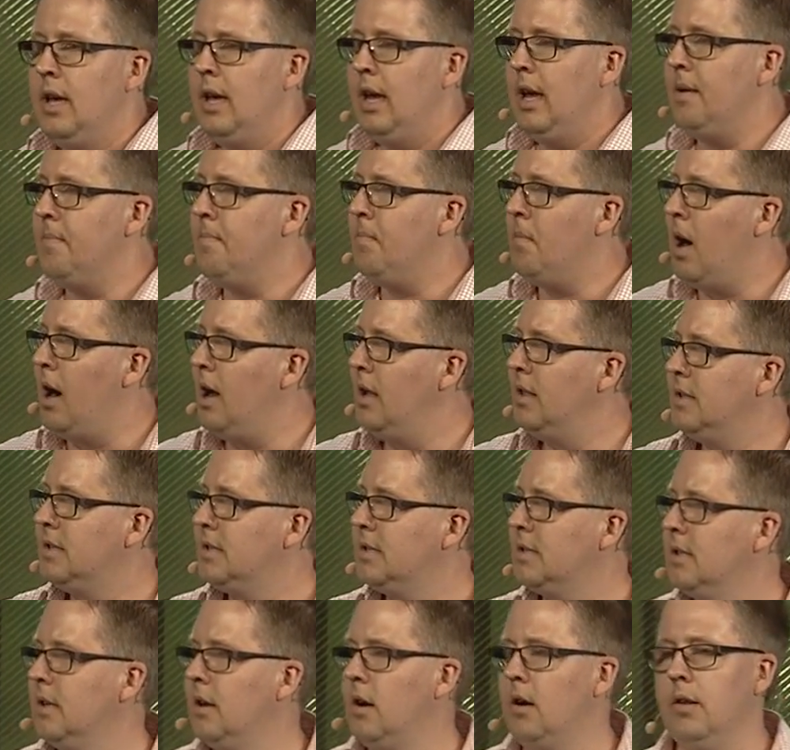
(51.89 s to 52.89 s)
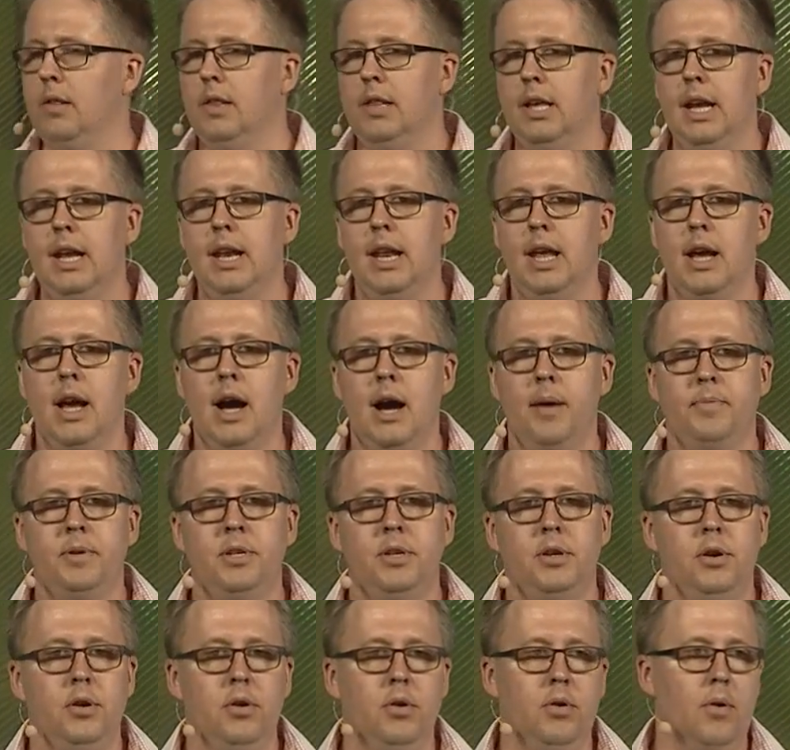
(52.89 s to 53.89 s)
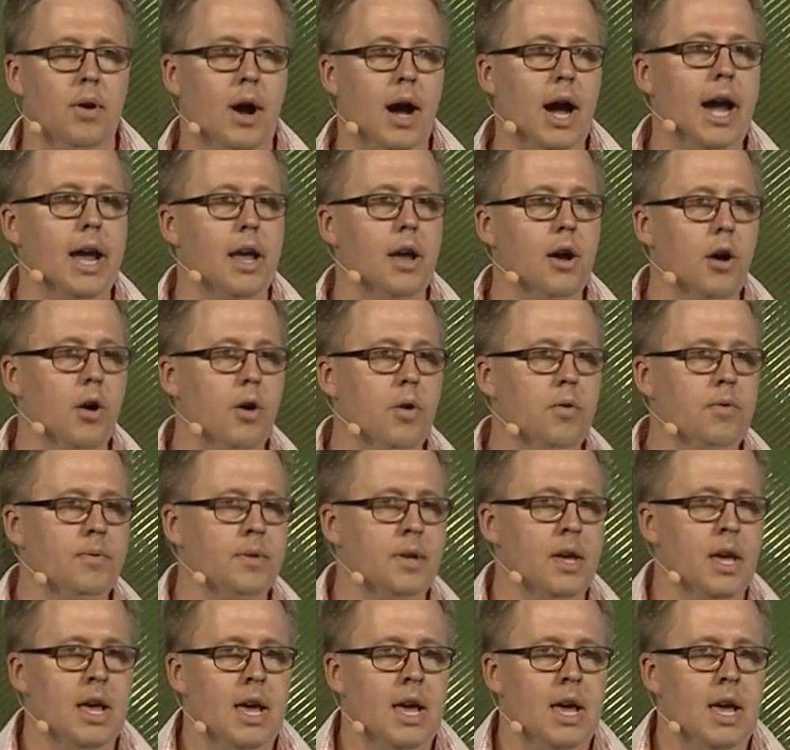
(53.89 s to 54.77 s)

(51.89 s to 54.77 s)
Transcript: and months that are leading up to I/O,